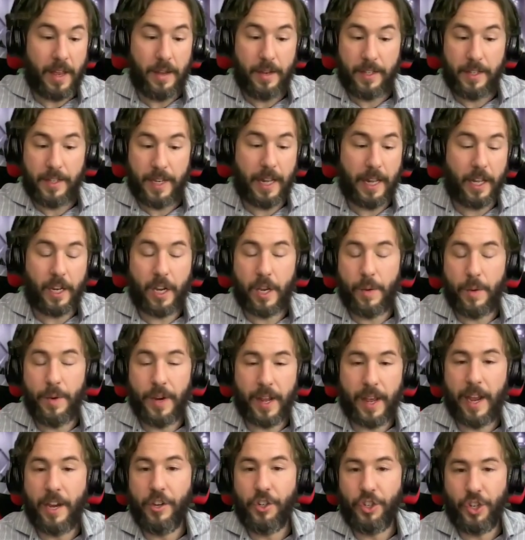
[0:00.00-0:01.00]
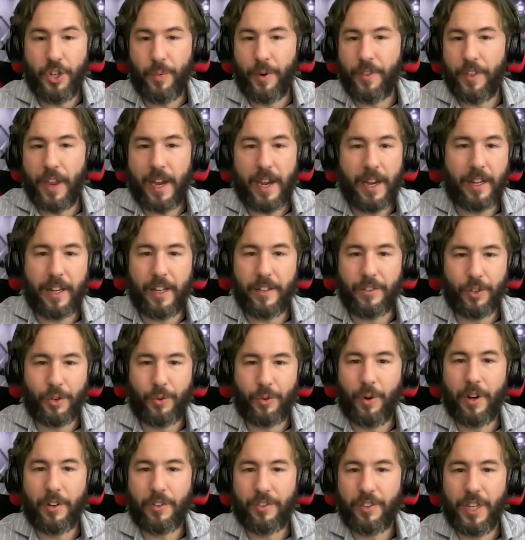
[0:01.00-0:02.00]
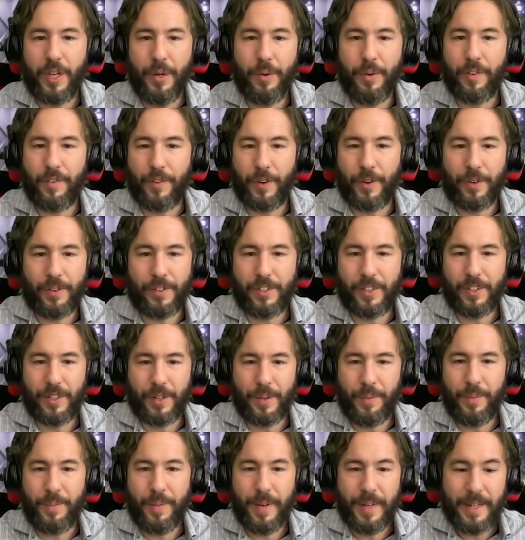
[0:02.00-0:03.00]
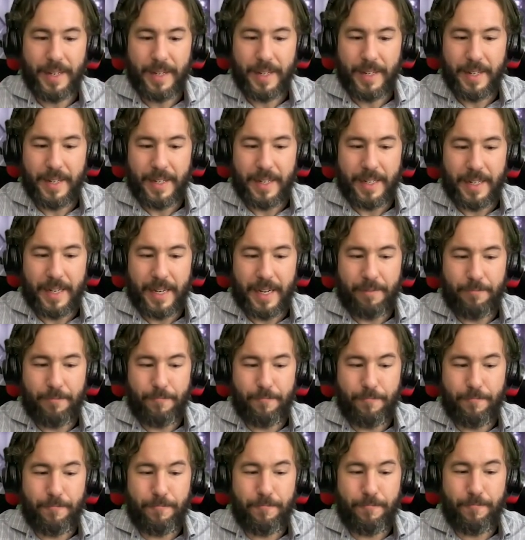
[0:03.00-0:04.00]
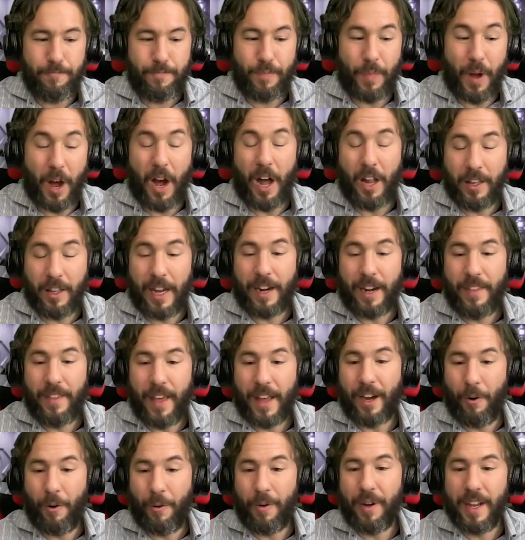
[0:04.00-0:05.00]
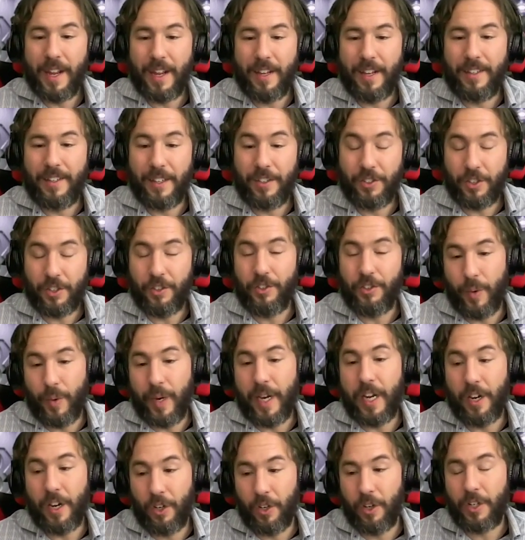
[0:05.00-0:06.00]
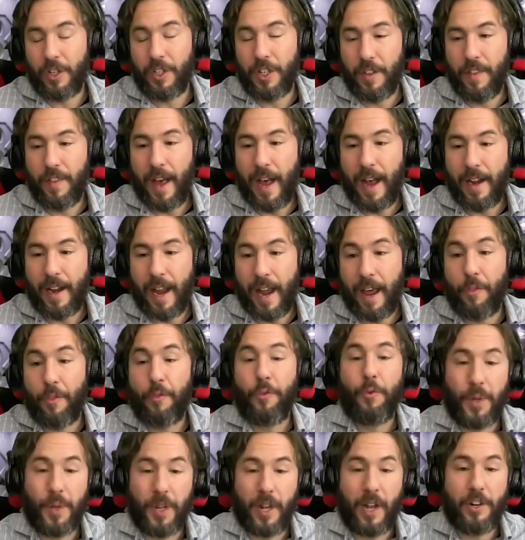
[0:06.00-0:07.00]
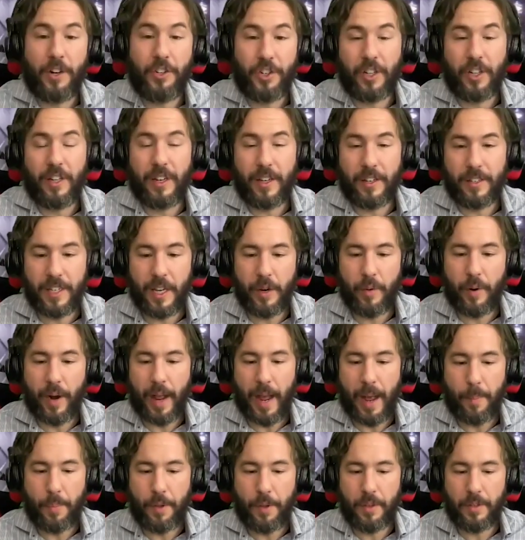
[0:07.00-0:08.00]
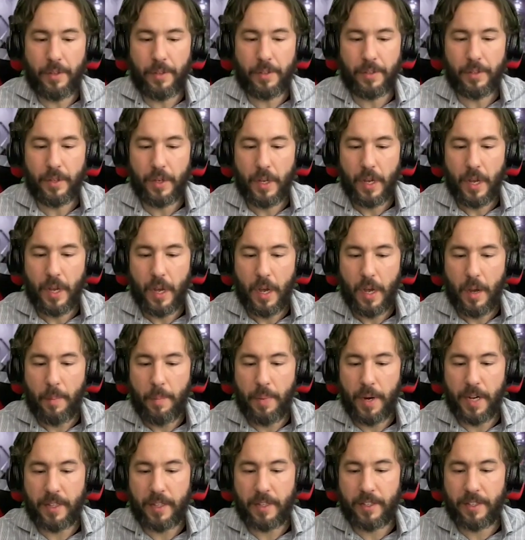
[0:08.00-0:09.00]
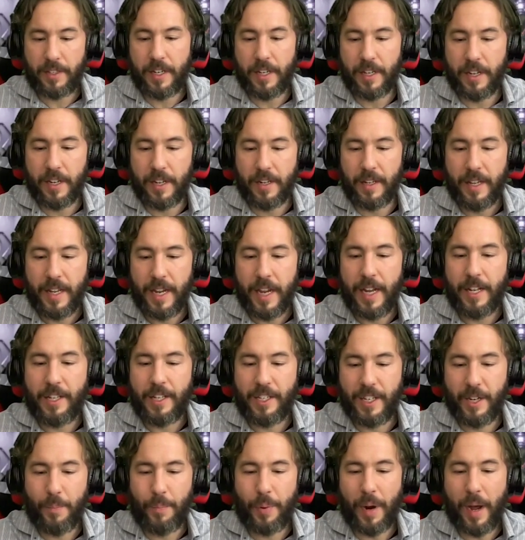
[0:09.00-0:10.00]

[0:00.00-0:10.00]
telecommunication with aliens across the universe. So a lot of that already exists. And so we can look to that anthropologically to see what happens. But still, it's still